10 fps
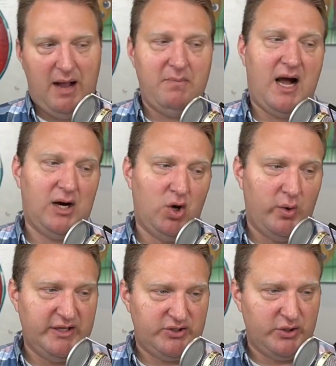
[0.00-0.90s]
I'm not
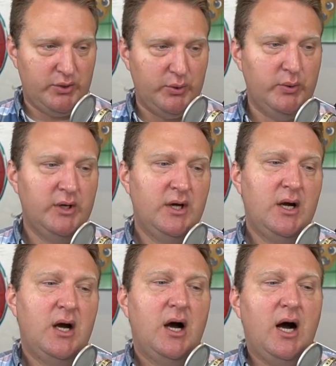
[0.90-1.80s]
going to,
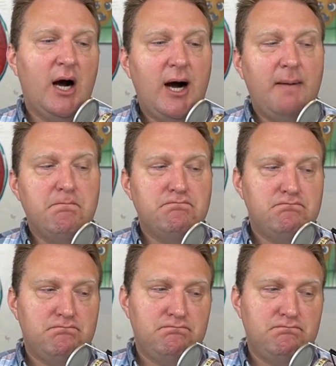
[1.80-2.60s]
um,